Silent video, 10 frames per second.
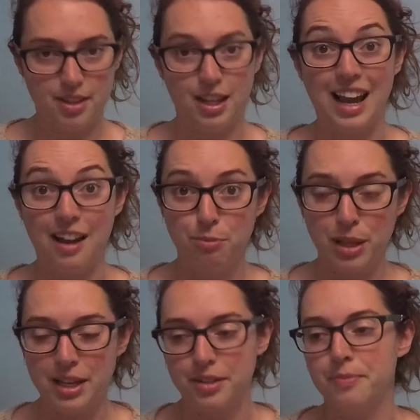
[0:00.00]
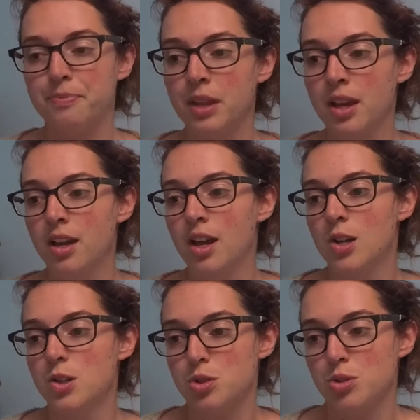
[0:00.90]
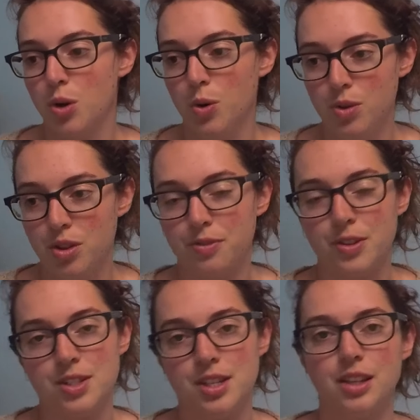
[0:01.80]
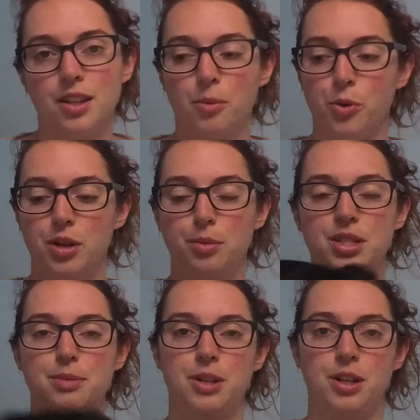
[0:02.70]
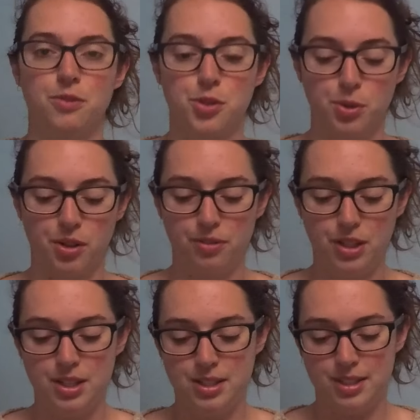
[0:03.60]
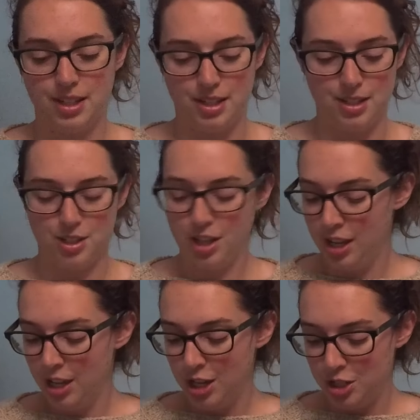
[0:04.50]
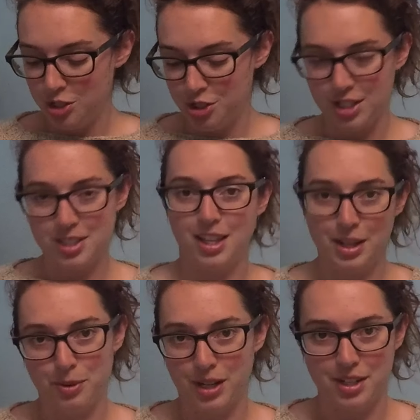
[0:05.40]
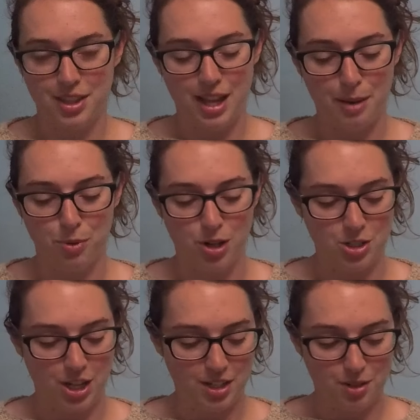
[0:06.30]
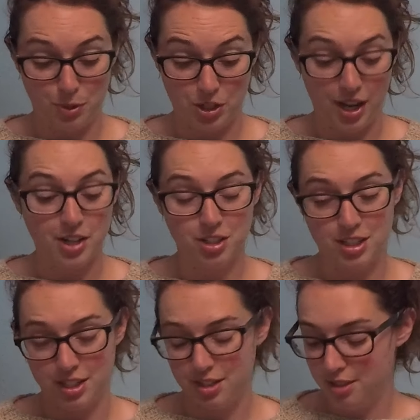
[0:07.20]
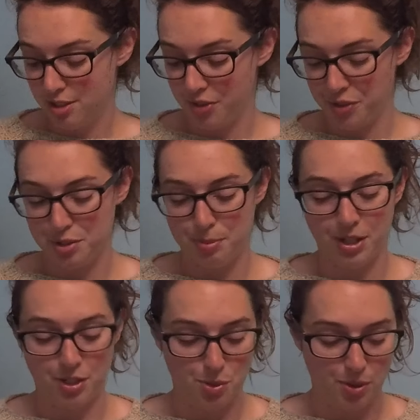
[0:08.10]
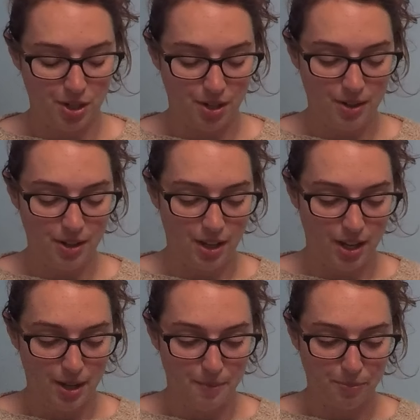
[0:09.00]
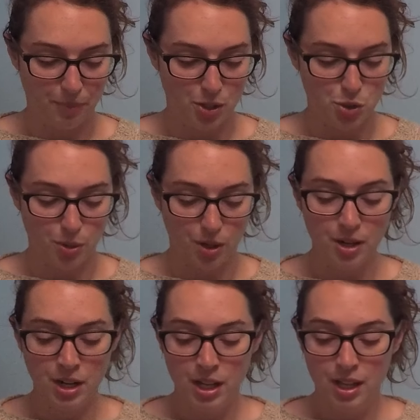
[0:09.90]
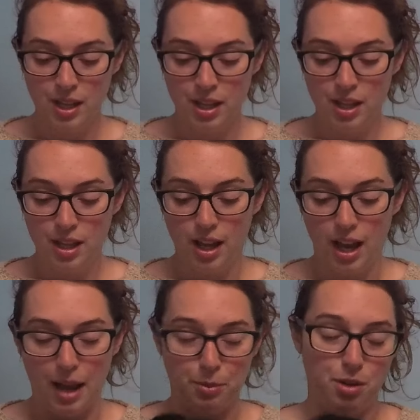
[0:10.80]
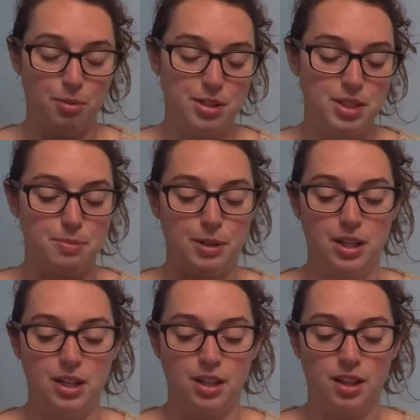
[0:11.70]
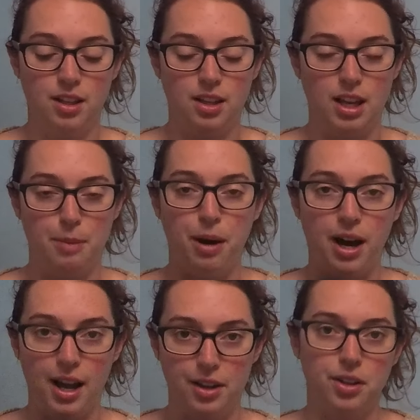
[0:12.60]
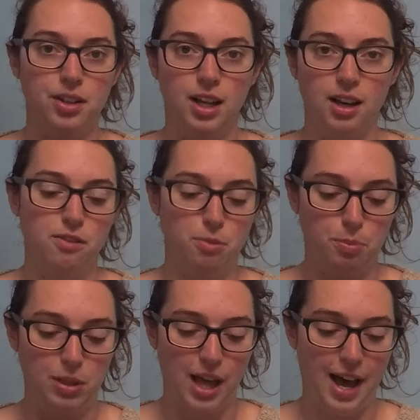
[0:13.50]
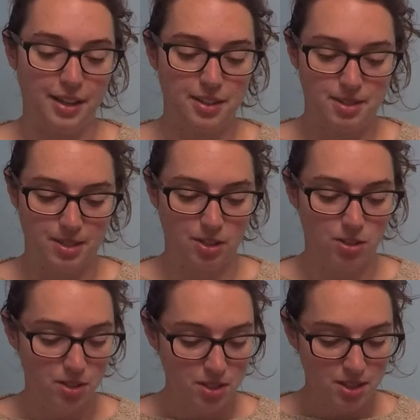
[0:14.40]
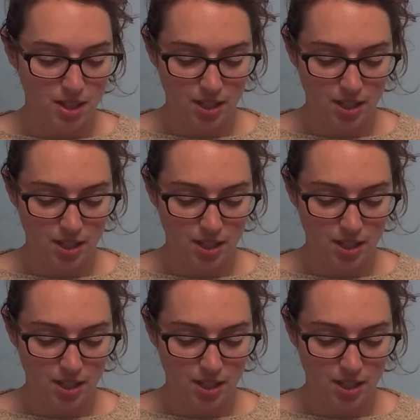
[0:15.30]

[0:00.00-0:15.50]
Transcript: that I have planned. So the first thing that I'm going to be spinning for Tour De Fleece is, just like when I did that project, which I actually did start the spinning during a tour, I'm going to be spinning a pile of black singles.